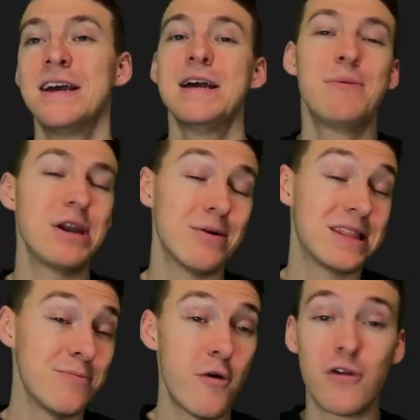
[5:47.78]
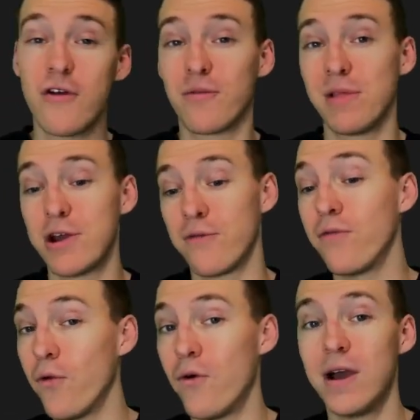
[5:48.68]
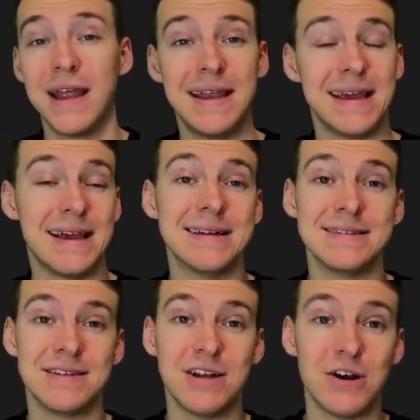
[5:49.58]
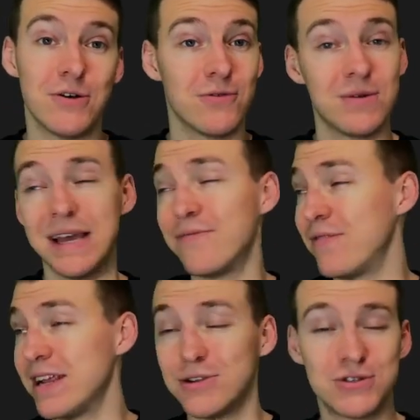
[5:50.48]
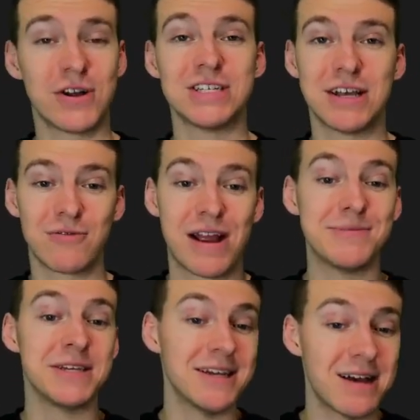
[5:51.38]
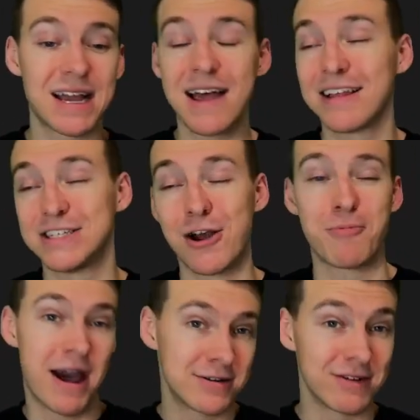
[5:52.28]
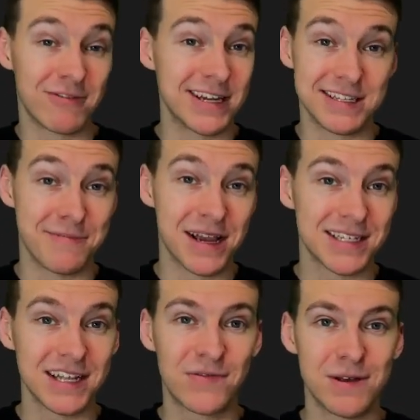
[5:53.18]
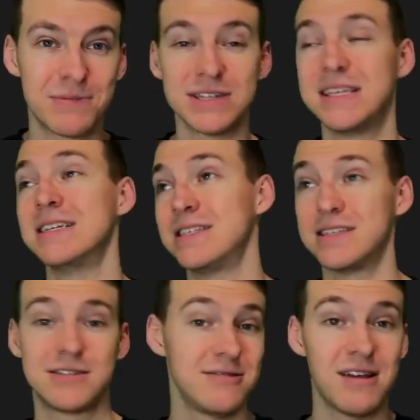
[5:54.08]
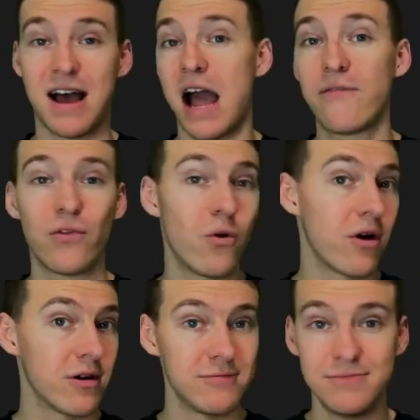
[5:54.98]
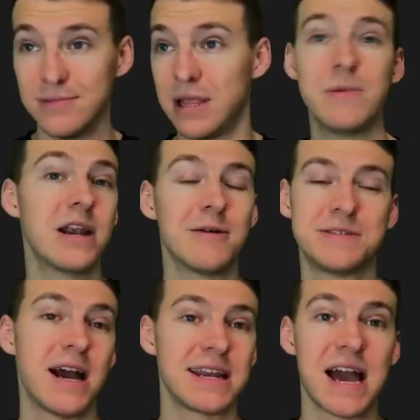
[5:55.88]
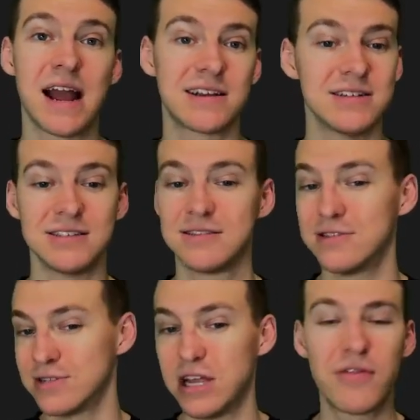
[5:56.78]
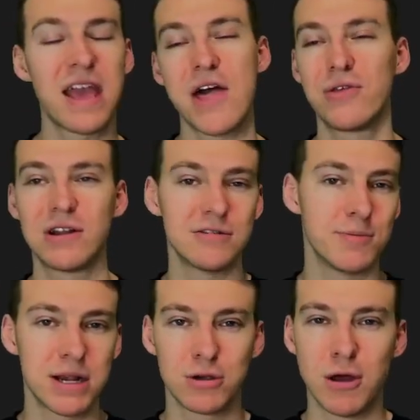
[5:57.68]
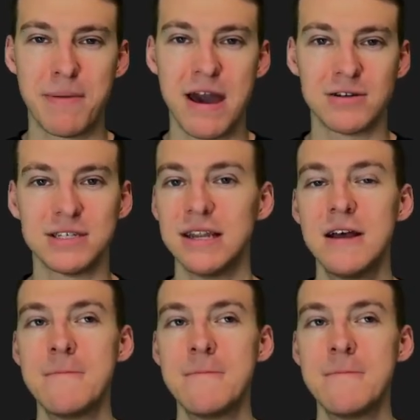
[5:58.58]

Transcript: But, with them moving on from Leonard Floyd and, if they do trade Jalen Ramsey, a guy like Jaret Patterson really doesn't make sense for them because he is this high floor, limited upside guy because there's nothing athletically special about Patterson.